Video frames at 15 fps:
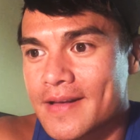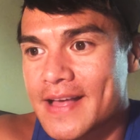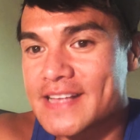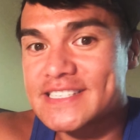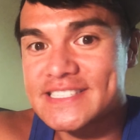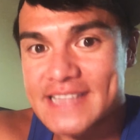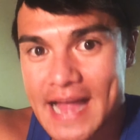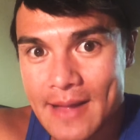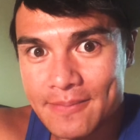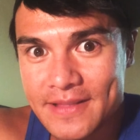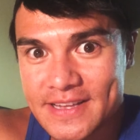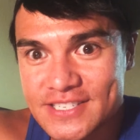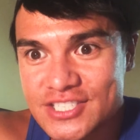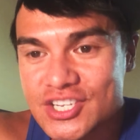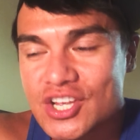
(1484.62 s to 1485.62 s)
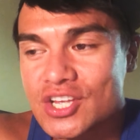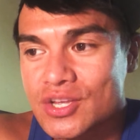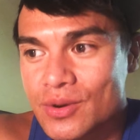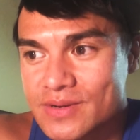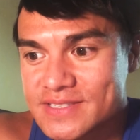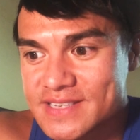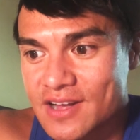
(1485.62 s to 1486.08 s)
establish
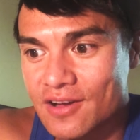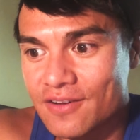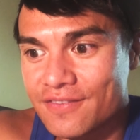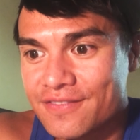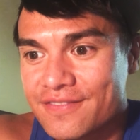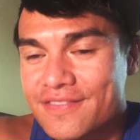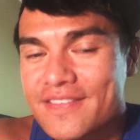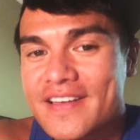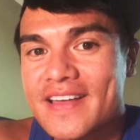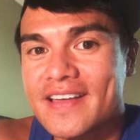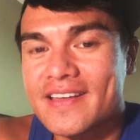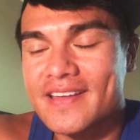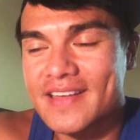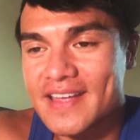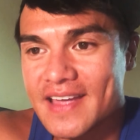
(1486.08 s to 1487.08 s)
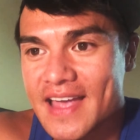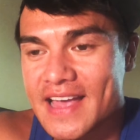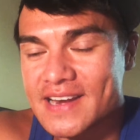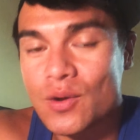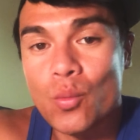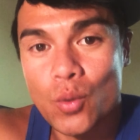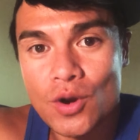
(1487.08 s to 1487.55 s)
yourself
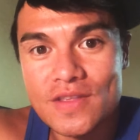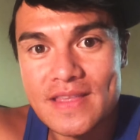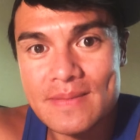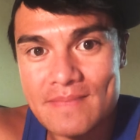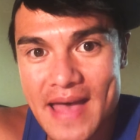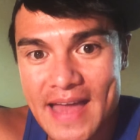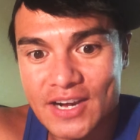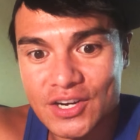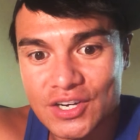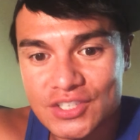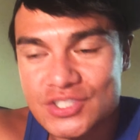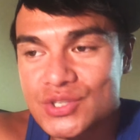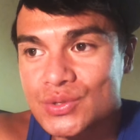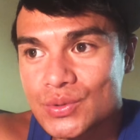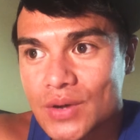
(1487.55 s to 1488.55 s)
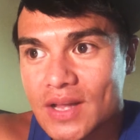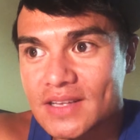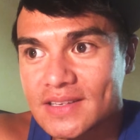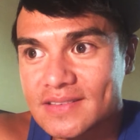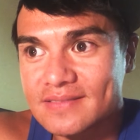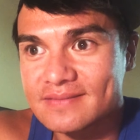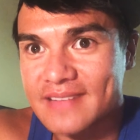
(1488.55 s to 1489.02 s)
in a worthy manner to uh,
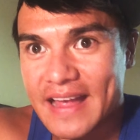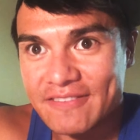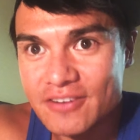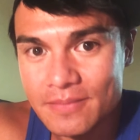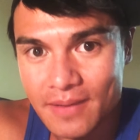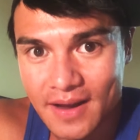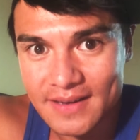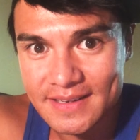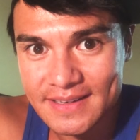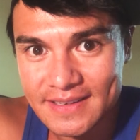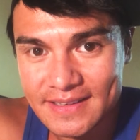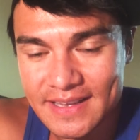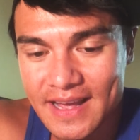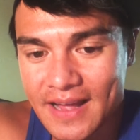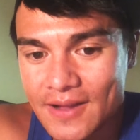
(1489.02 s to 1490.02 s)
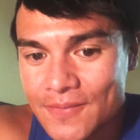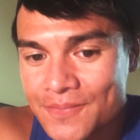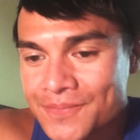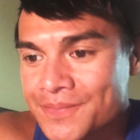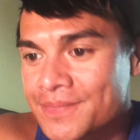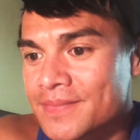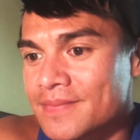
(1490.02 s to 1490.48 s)
everybody, yeah?
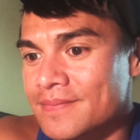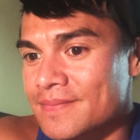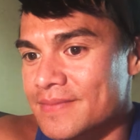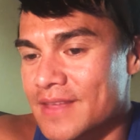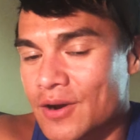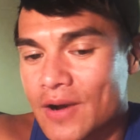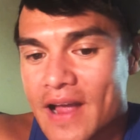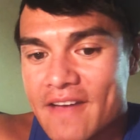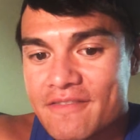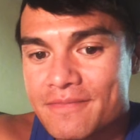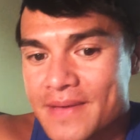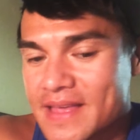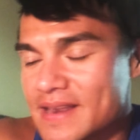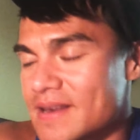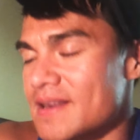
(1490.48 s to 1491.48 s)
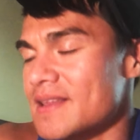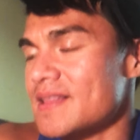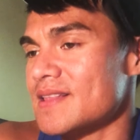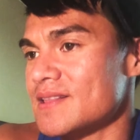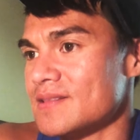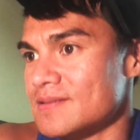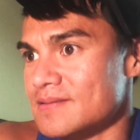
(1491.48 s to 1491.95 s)
There have been
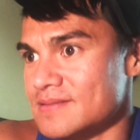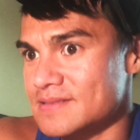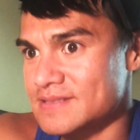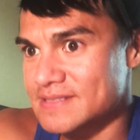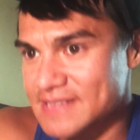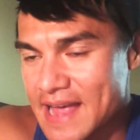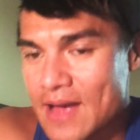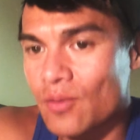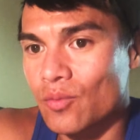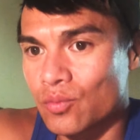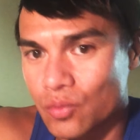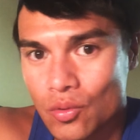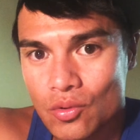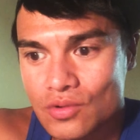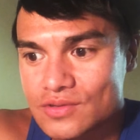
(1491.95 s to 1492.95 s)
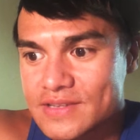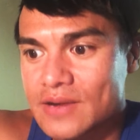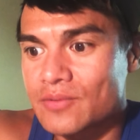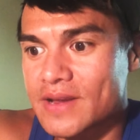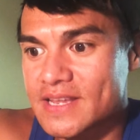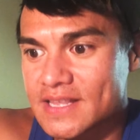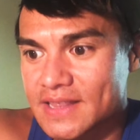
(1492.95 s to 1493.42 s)
set rules
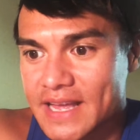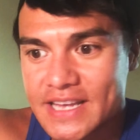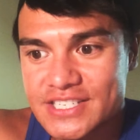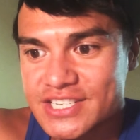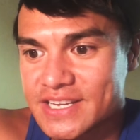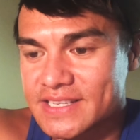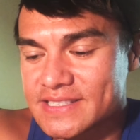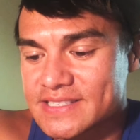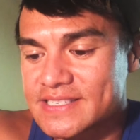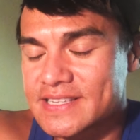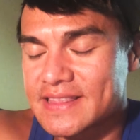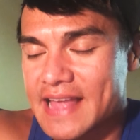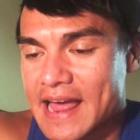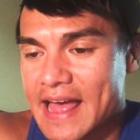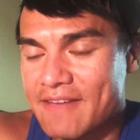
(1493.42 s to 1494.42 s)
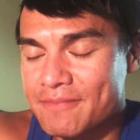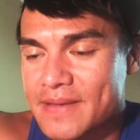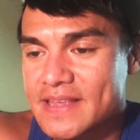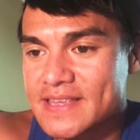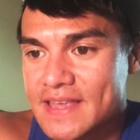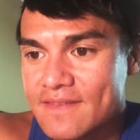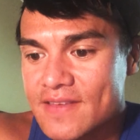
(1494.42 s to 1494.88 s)
and regulations that have
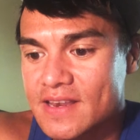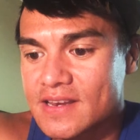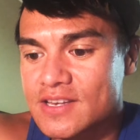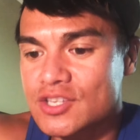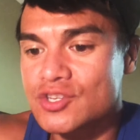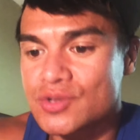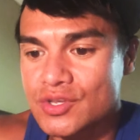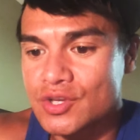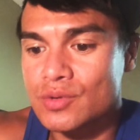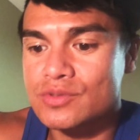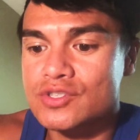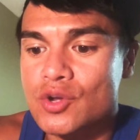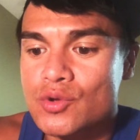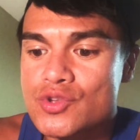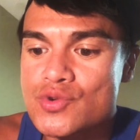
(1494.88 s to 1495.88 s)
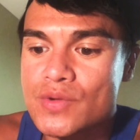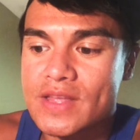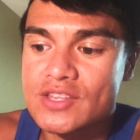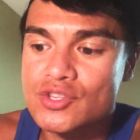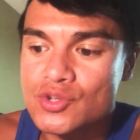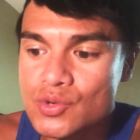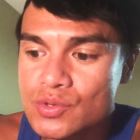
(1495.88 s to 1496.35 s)
been given to you so you
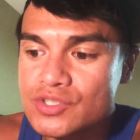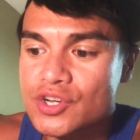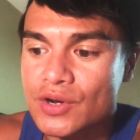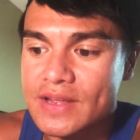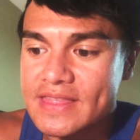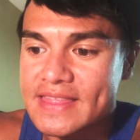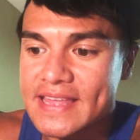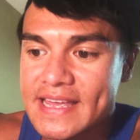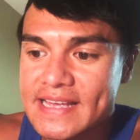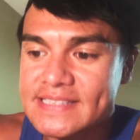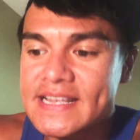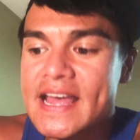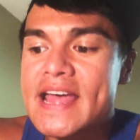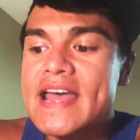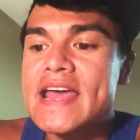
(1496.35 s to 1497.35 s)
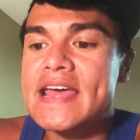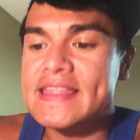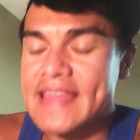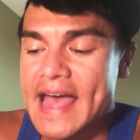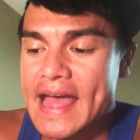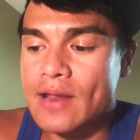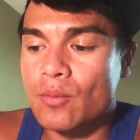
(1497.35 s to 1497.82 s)
can do certain things
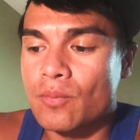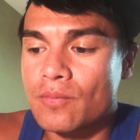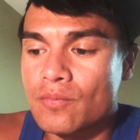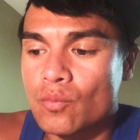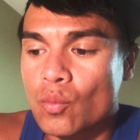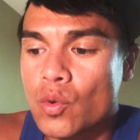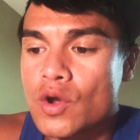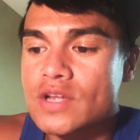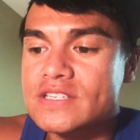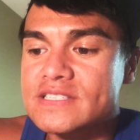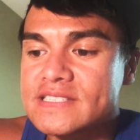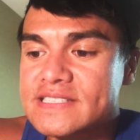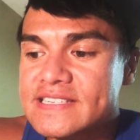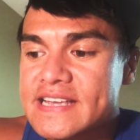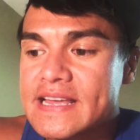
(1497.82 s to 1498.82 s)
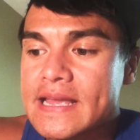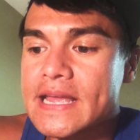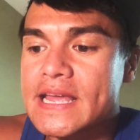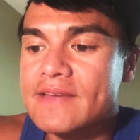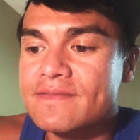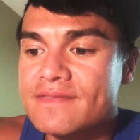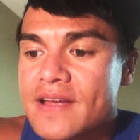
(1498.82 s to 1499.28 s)
that would seem